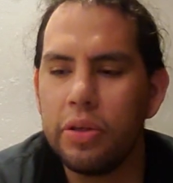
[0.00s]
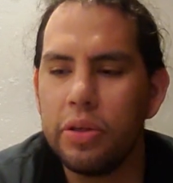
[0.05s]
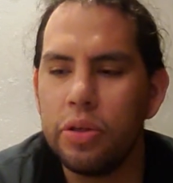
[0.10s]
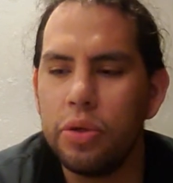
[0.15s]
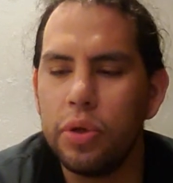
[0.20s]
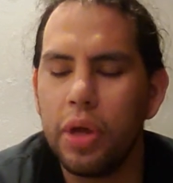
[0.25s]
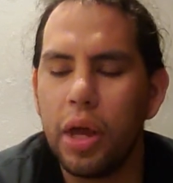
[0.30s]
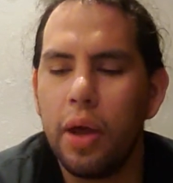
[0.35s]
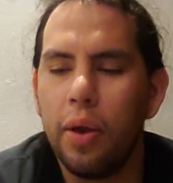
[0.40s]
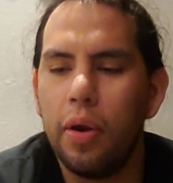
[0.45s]

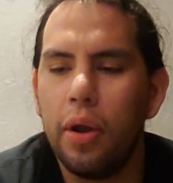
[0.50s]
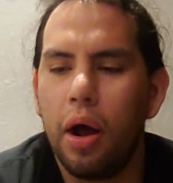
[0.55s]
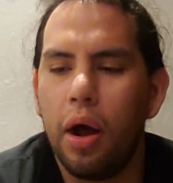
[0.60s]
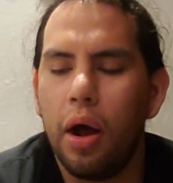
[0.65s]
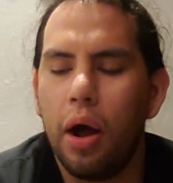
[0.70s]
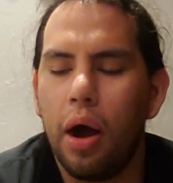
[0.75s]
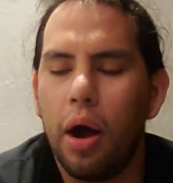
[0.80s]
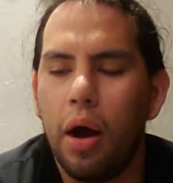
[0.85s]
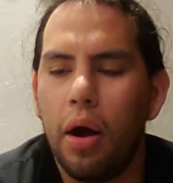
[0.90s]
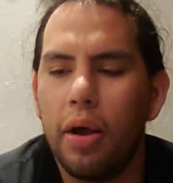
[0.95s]
You get
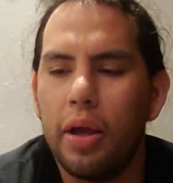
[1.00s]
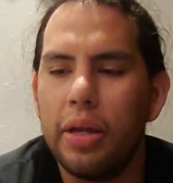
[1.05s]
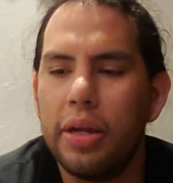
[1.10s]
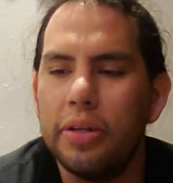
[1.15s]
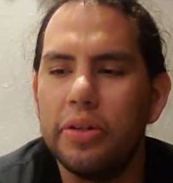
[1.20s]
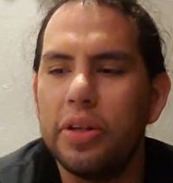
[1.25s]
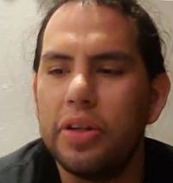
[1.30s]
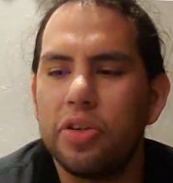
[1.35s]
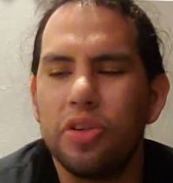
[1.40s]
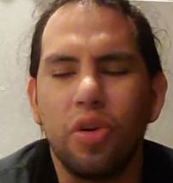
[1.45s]
an
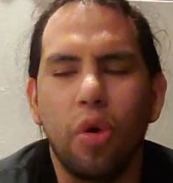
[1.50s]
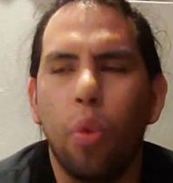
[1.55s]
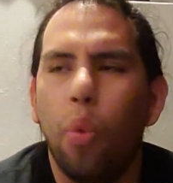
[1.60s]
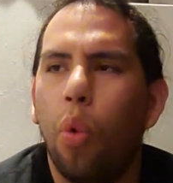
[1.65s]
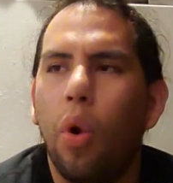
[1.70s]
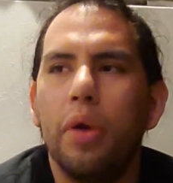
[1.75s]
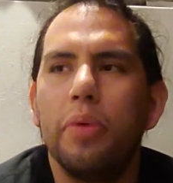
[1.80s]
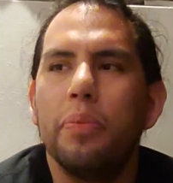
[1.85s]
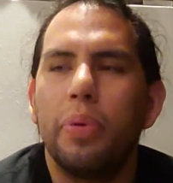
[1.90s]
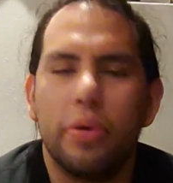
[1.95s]
additional
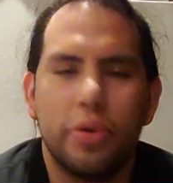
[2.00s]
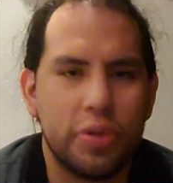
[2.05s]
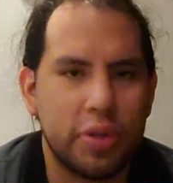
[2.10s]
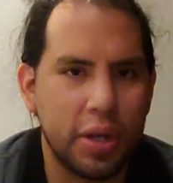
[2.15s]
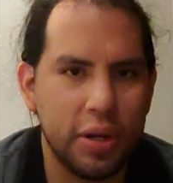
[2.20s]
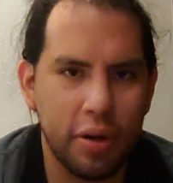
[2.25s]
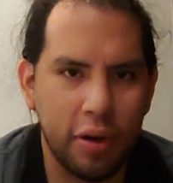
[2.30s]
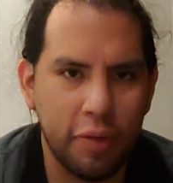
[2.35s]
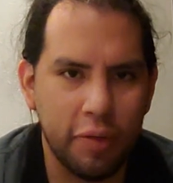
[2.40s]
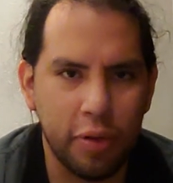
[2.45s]

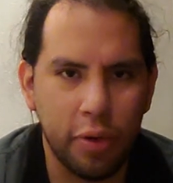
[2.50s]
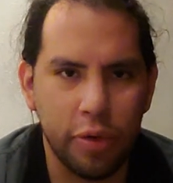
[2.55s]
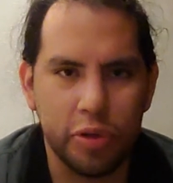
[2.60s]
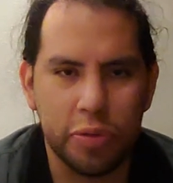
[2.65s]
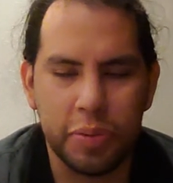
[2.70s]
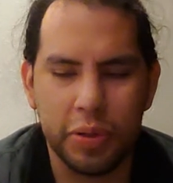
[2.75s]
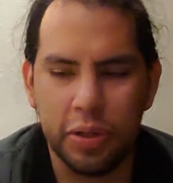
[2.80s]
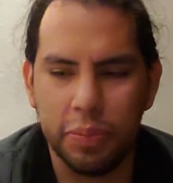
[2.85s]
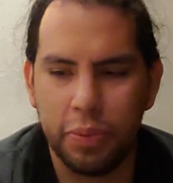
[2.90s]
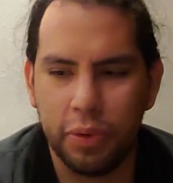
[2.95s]
1% of
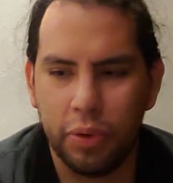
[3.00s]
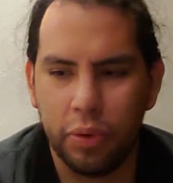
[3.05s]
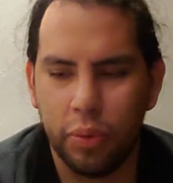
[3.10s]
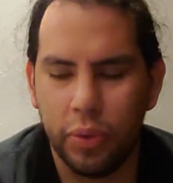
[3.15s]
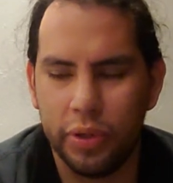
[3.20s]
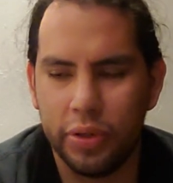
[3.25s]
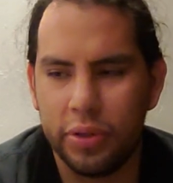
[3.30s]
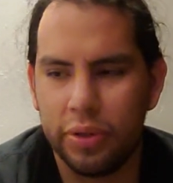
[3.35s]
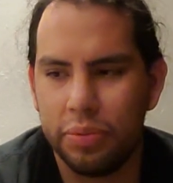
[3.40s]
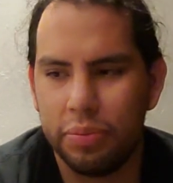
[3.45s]
those people,
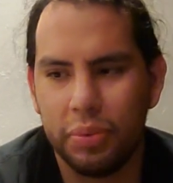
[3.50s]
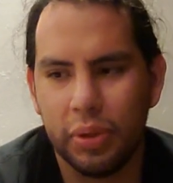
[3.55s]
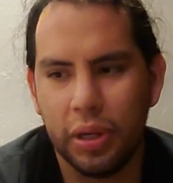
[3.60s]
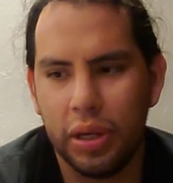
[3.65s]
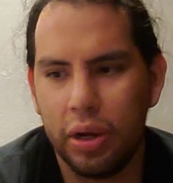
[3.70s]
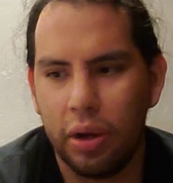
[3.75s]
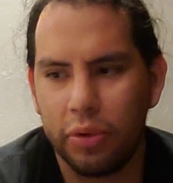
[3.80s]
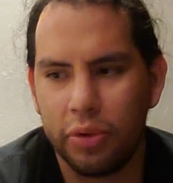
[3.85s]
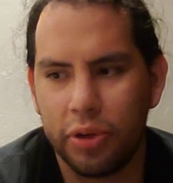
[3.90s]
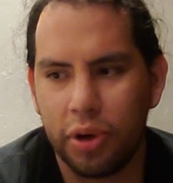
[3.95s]
which,
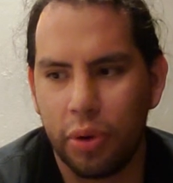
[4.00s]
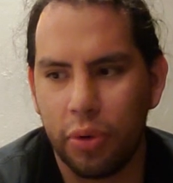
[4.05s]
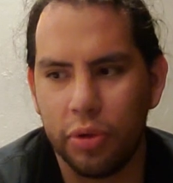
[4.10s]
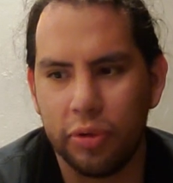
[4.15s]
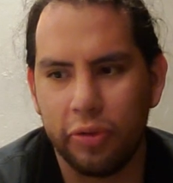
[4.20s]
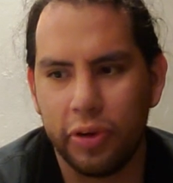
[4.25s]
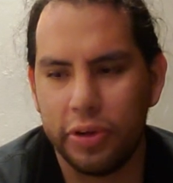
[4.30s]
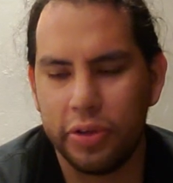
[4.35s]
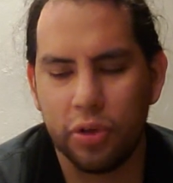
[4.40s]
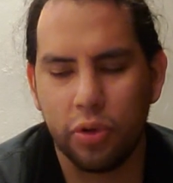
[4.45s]
you know, Star
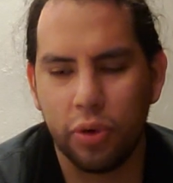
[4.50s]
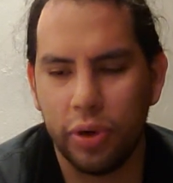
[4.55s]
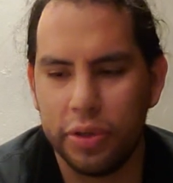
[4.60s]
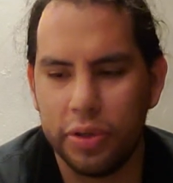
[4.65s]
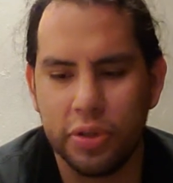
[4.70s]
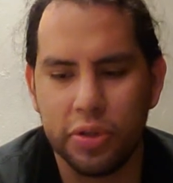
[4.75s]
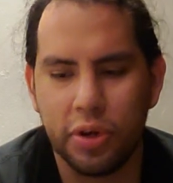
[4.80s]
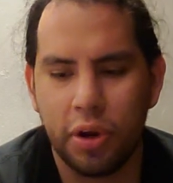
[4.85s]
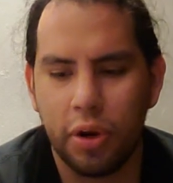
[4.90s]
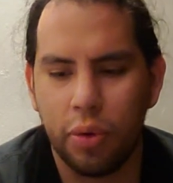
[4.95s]
Wars fans are
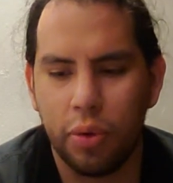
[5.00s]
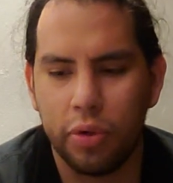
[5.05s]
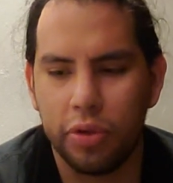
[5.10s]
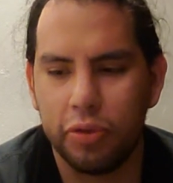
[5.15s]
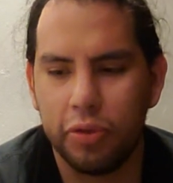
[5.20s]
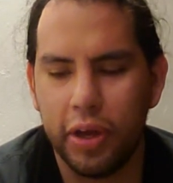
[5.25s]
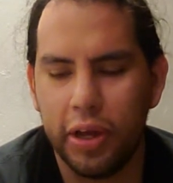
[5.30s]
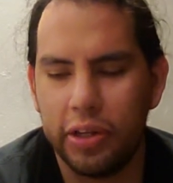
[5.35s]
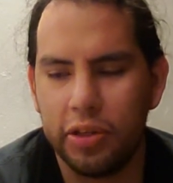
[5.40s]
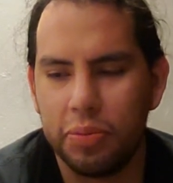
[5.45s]
crazy Star Wars
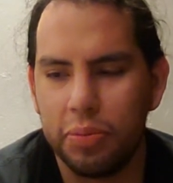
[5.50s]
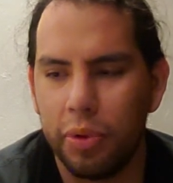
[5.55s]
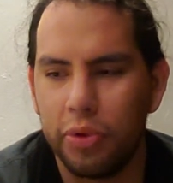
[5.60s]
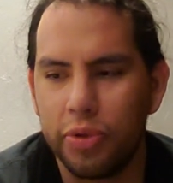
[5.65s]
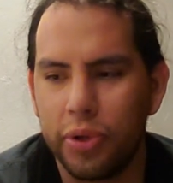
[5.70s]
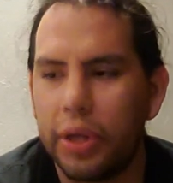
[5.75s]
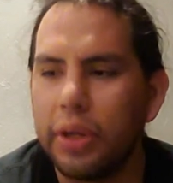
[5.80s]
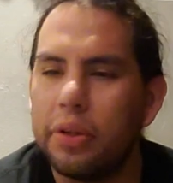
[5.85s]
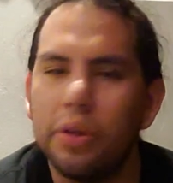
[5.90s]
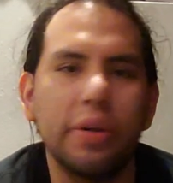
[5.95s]
fans.
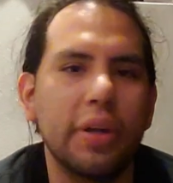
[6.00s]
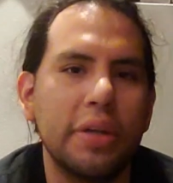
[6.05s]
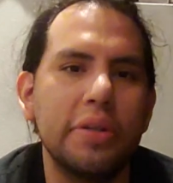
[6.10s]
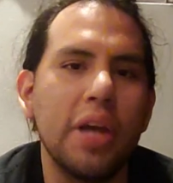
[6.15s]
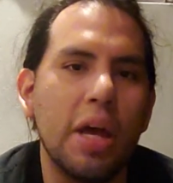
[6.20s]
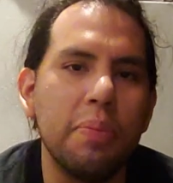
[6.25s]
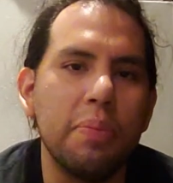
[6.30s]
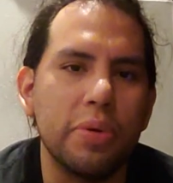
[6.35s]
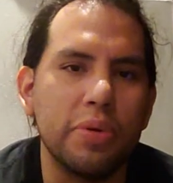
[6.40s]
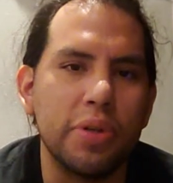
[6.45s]
Most likely you'll get
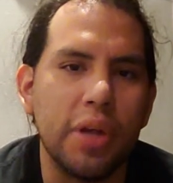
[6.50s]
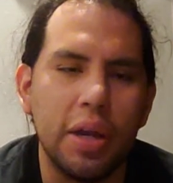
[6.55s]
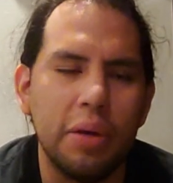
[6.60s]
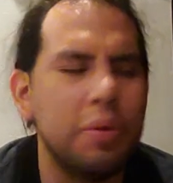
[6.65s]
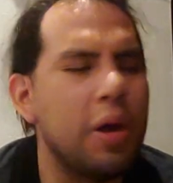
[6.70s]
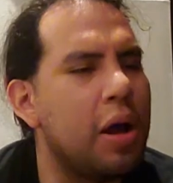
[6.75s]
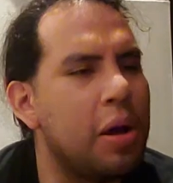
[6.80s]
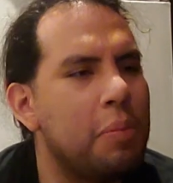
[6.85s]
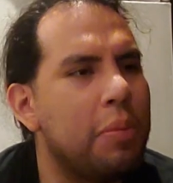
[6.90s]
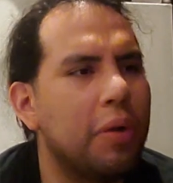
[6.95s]

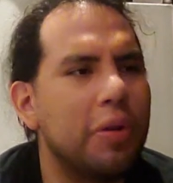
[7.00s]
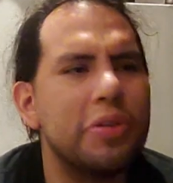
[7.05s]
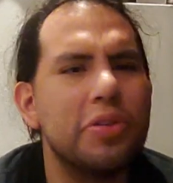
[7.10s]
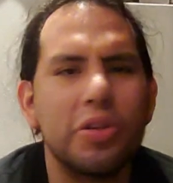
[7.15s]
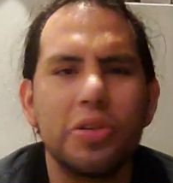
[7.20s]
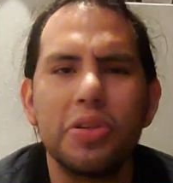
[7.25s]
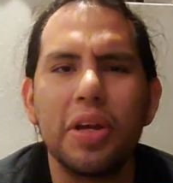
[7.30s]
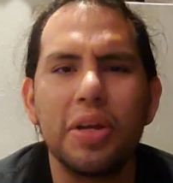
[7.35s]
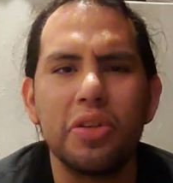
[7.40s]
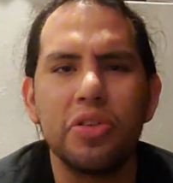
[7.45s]
10%. But let's
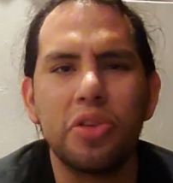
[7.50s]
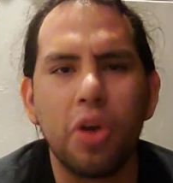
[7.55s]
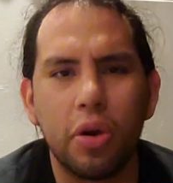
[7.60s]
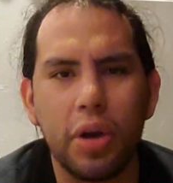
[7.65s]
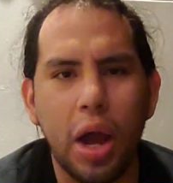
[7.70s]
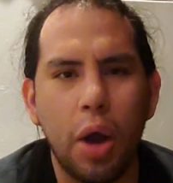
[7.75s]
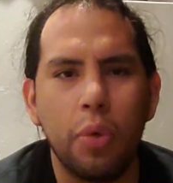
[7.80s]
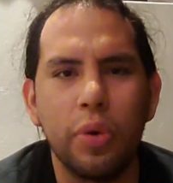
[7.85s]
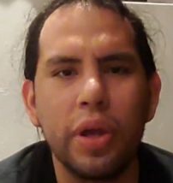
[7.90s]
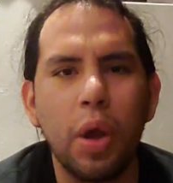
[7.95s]
just say to
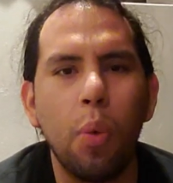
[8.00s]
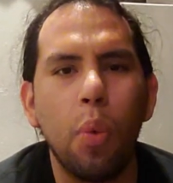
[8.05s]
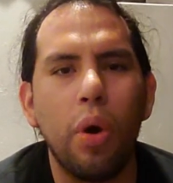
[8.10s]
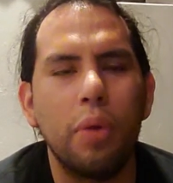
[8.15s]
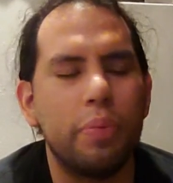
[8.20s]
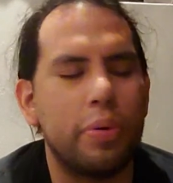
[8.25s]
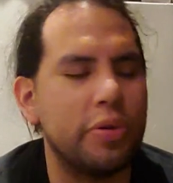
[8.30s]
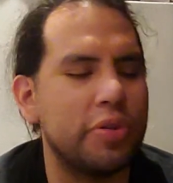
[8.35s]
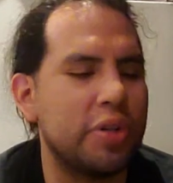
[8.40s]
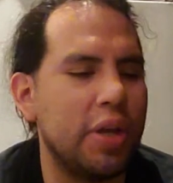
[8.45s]
start out, we get
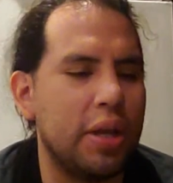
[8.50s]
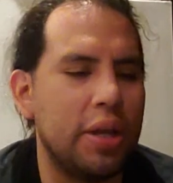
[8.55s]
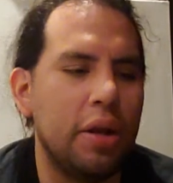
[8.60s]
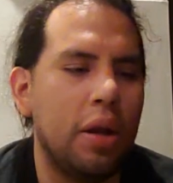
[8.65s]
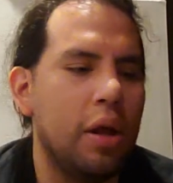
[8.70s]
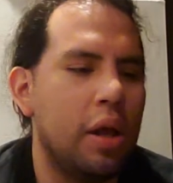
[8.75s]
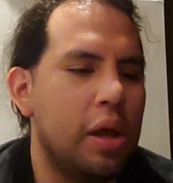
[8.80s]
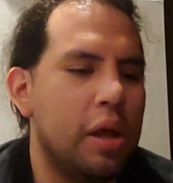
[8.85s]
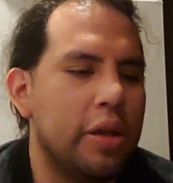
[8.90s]
1%.